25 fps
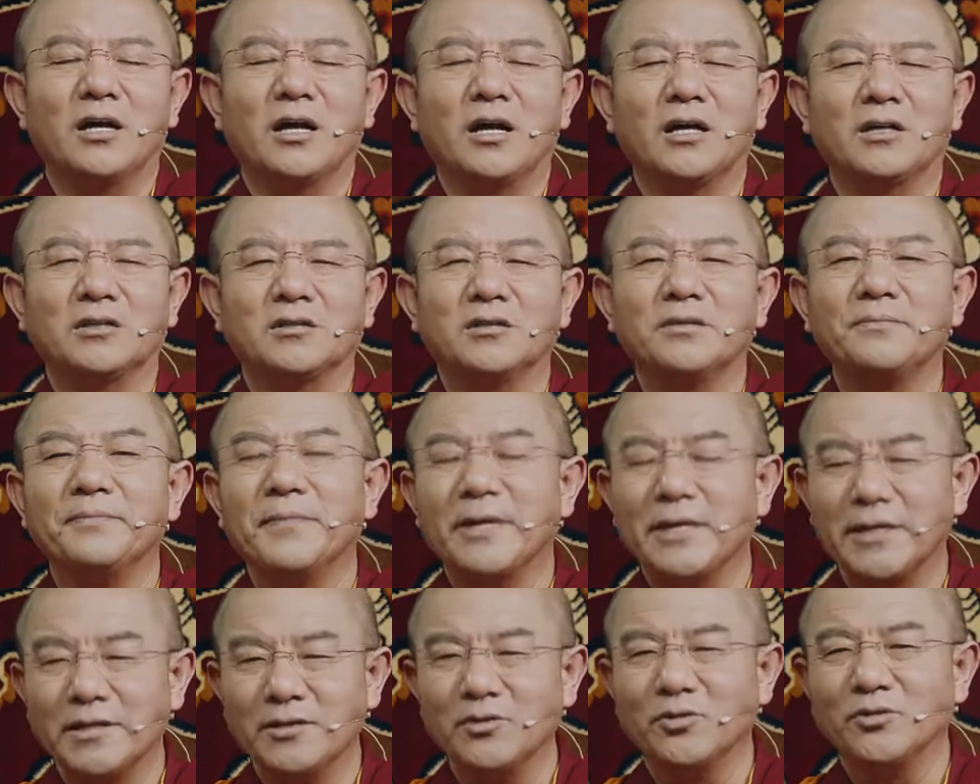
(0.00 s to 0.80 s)

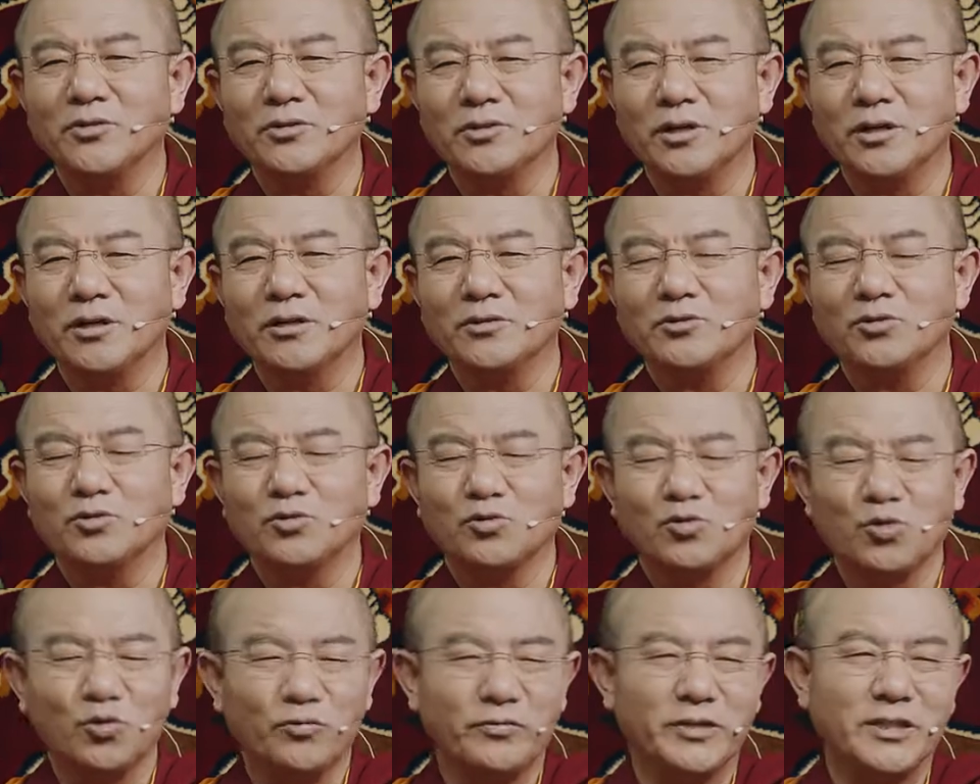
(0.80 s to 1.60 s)
being is
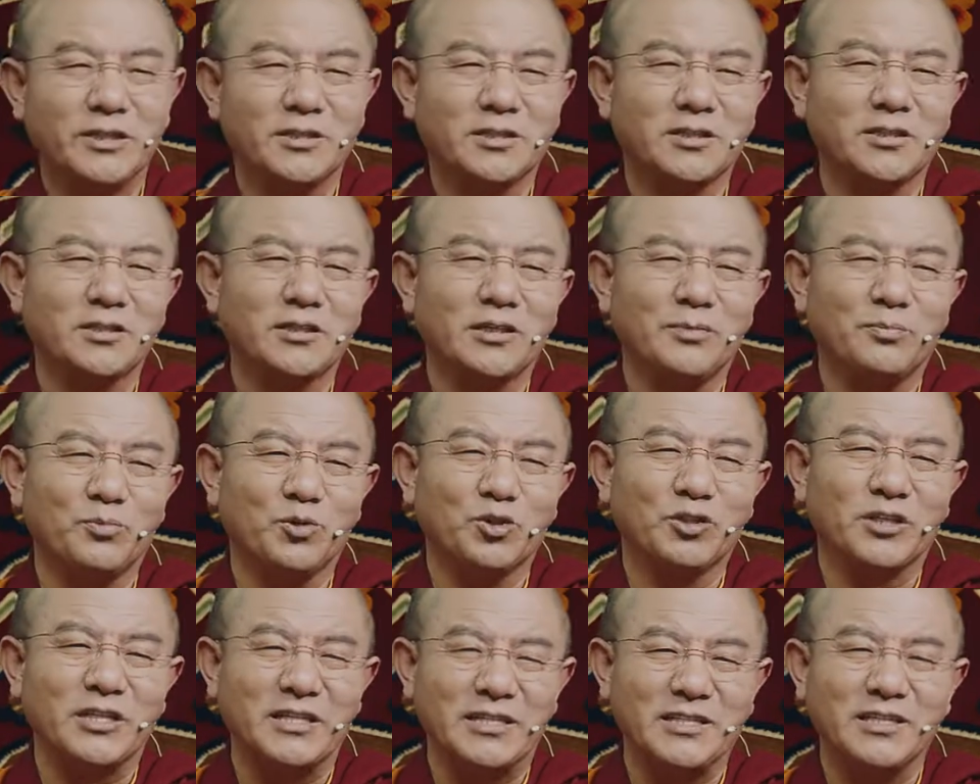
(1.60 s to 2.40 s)
only
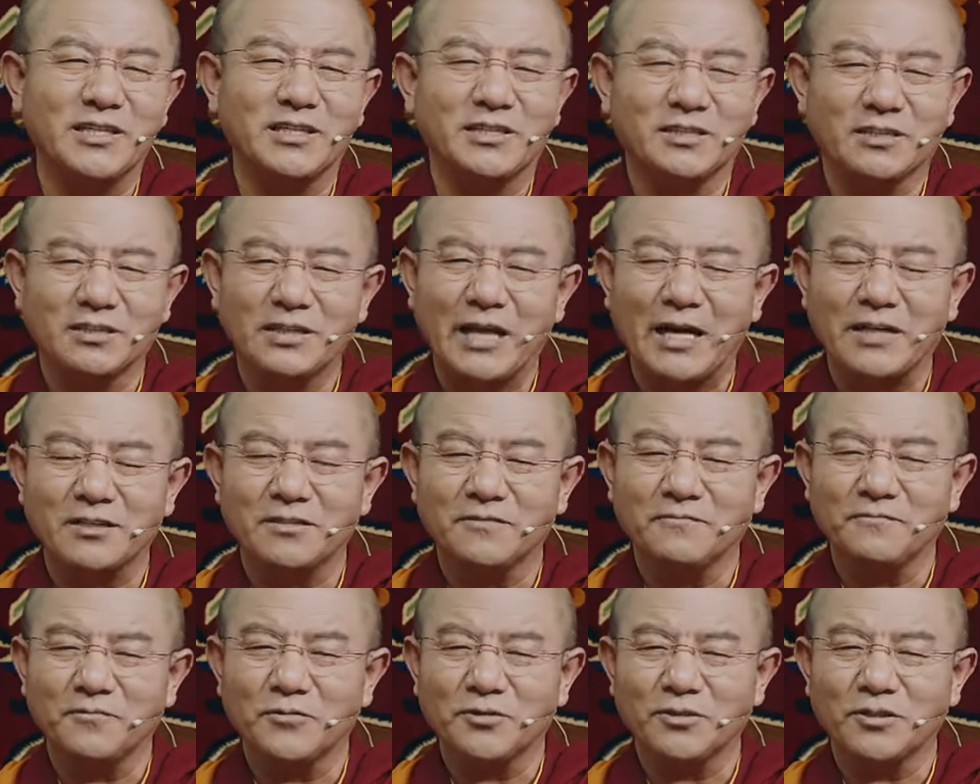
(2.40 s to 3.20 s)
temporarily covered
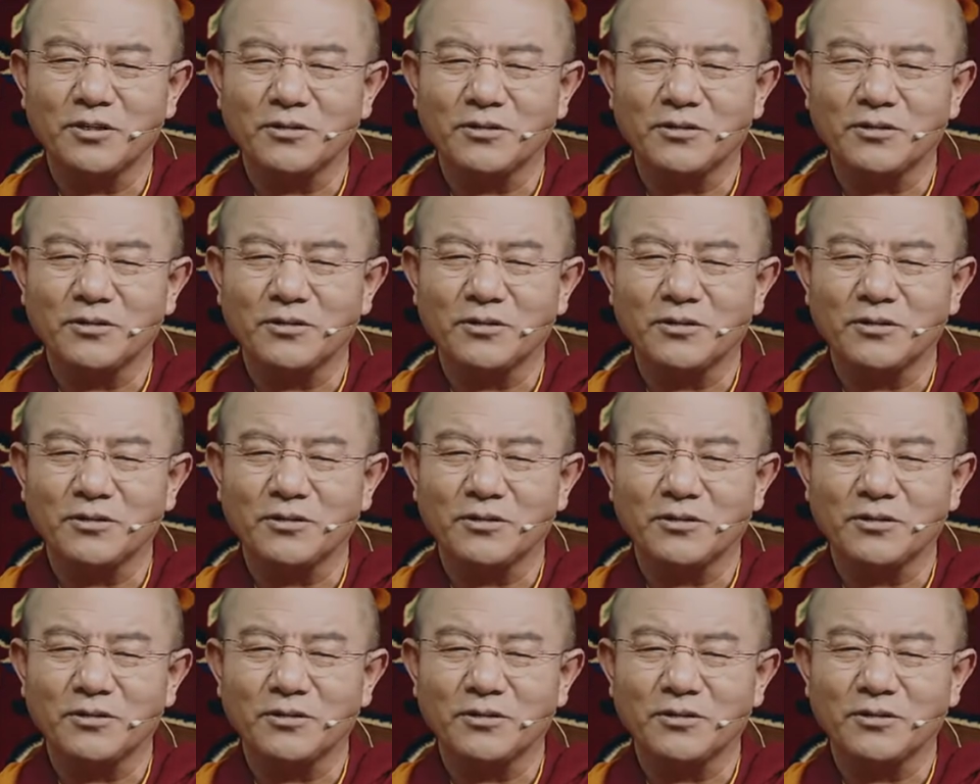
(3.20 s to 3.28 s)
by